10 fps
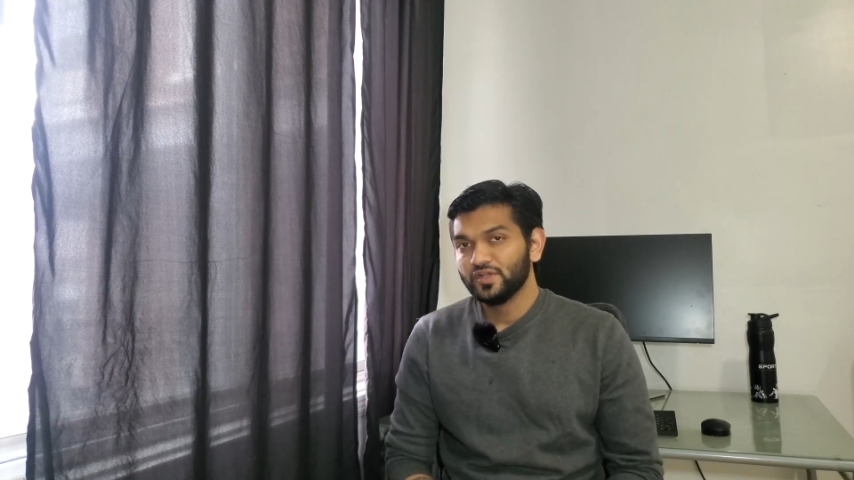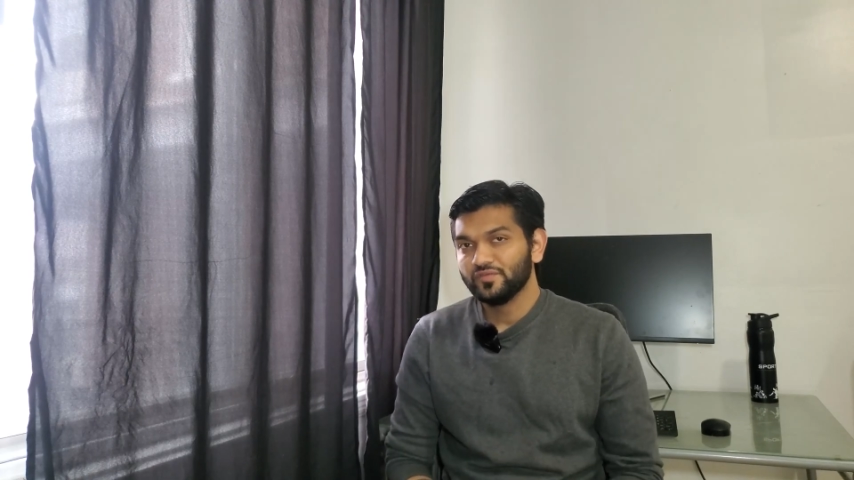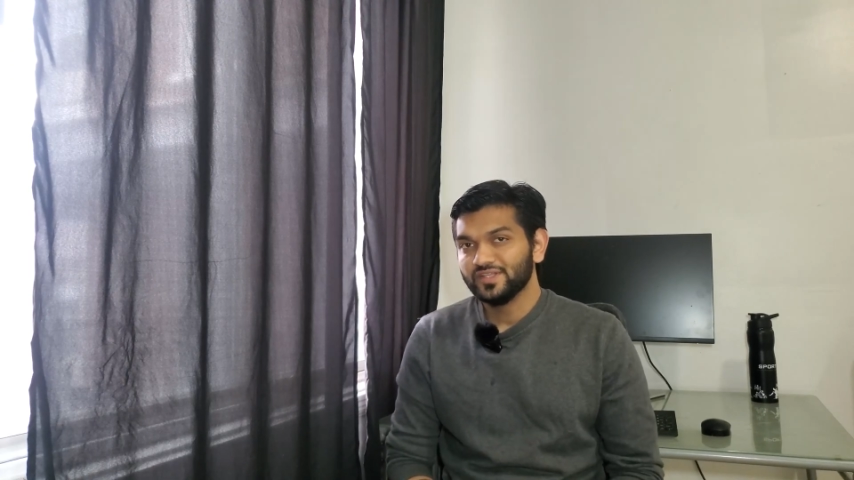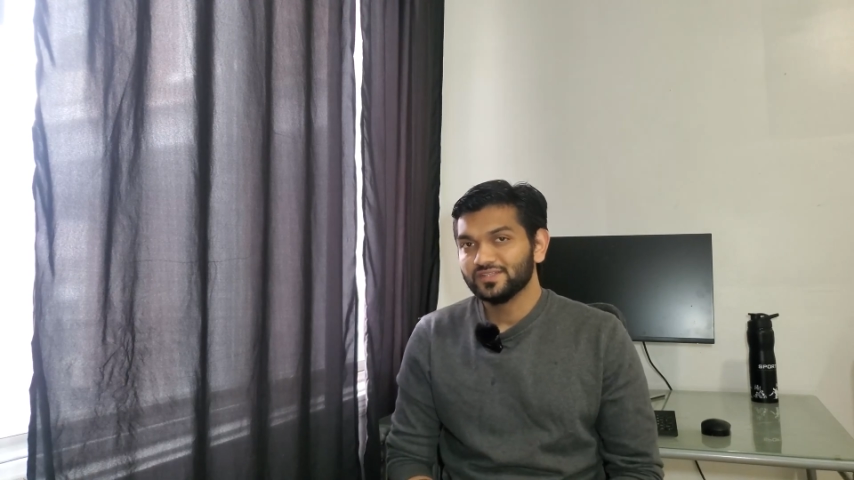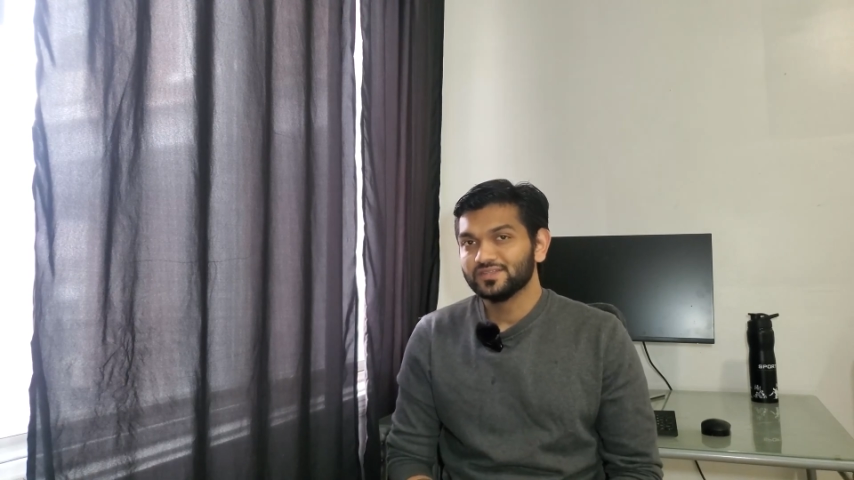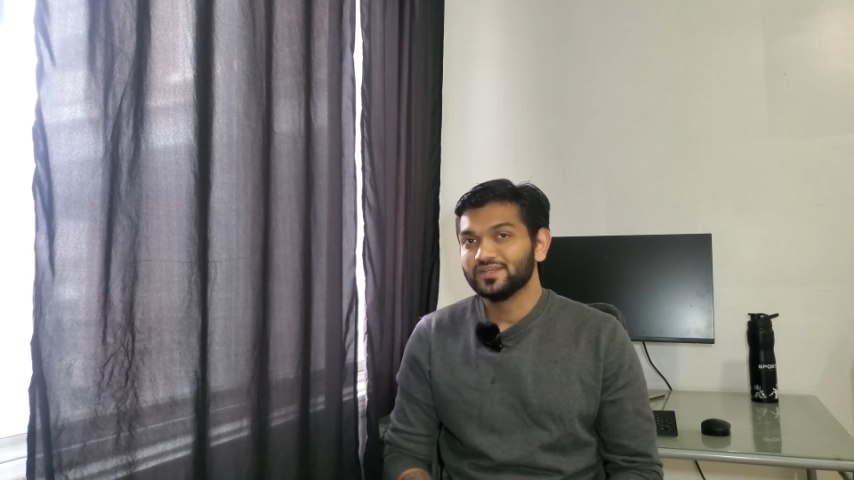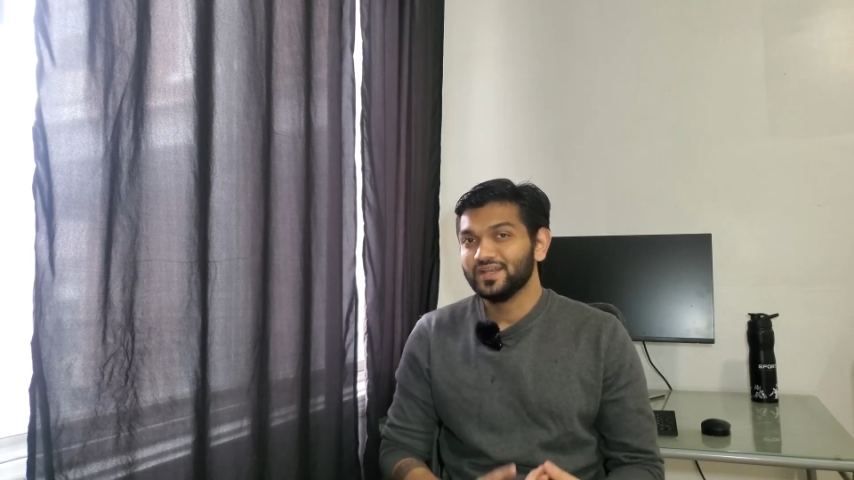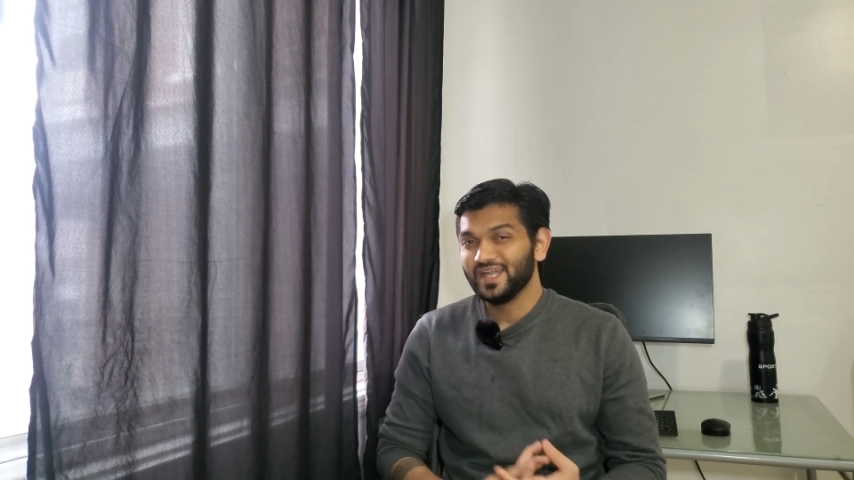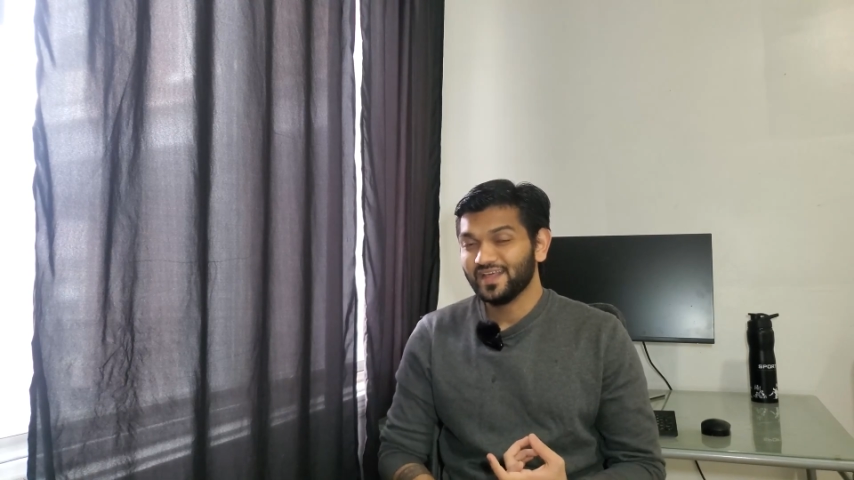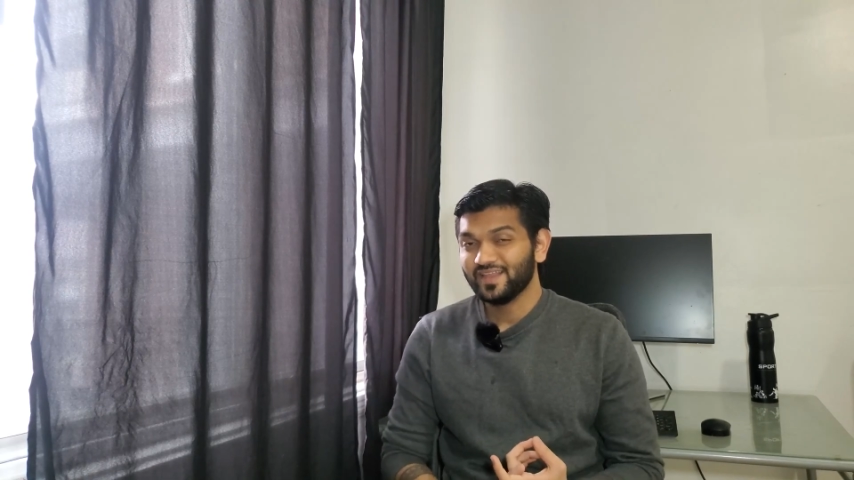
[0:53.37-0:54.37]
between the
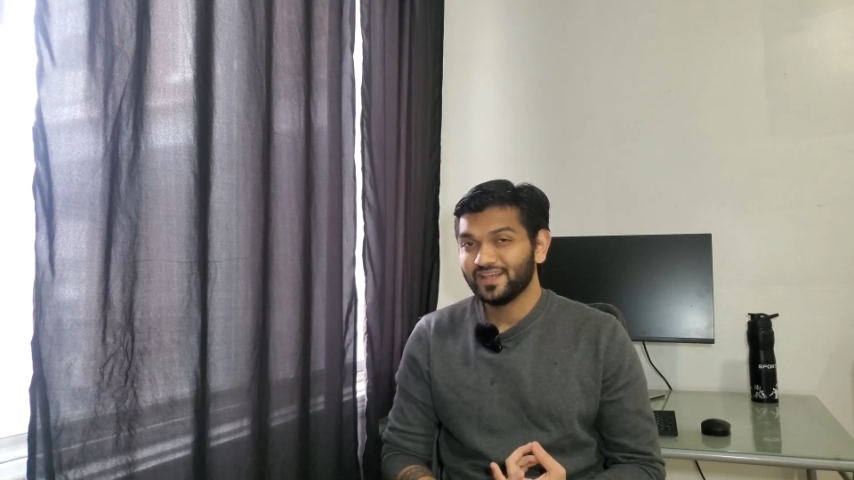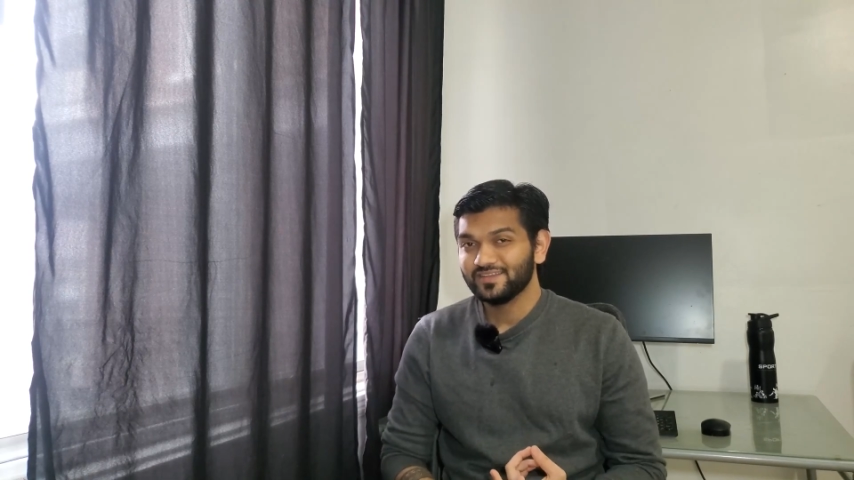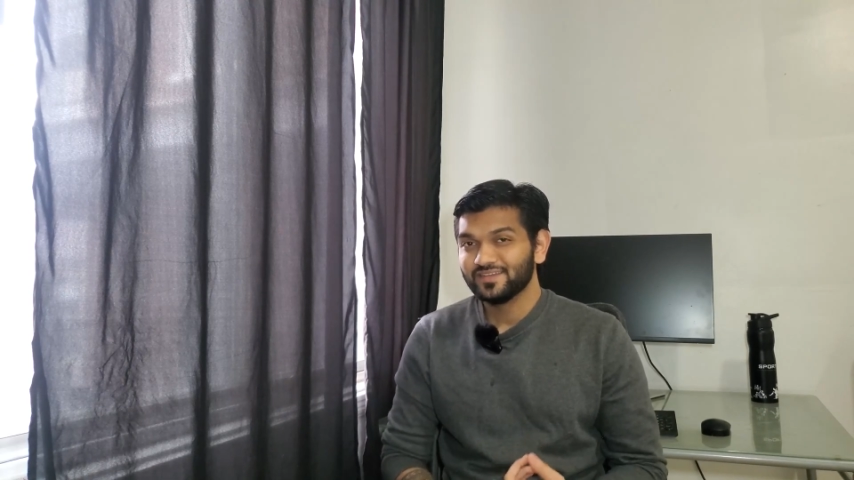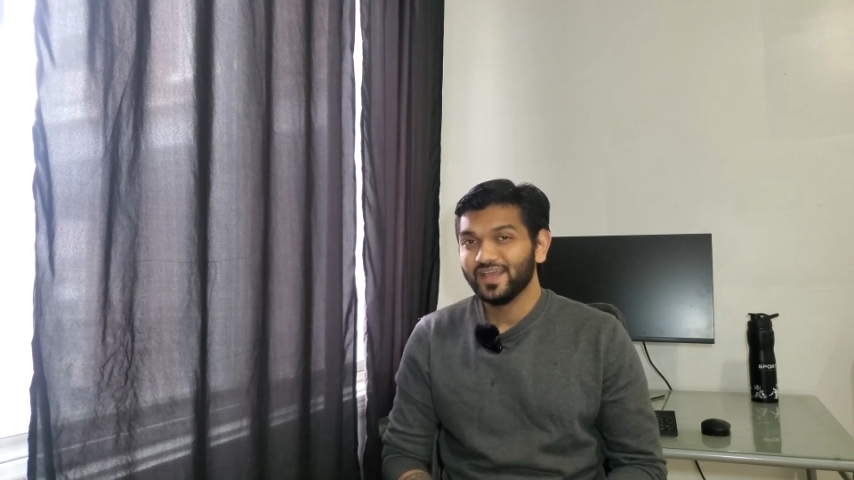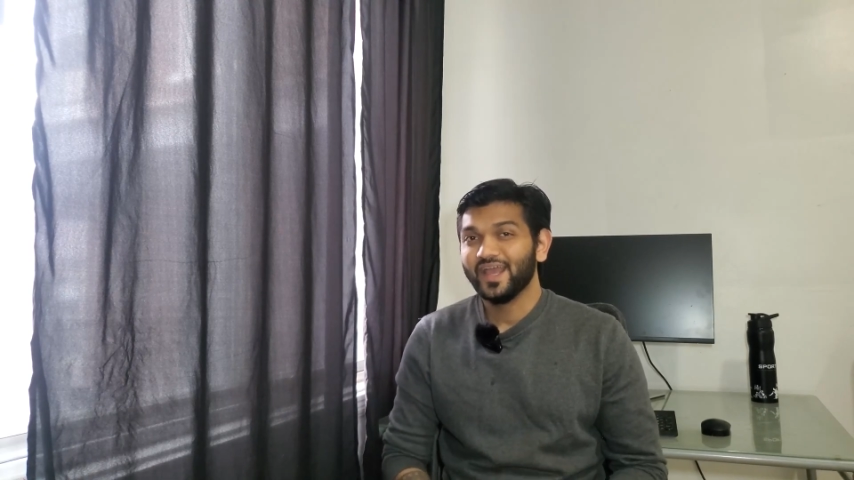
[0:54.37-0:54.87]
data analyst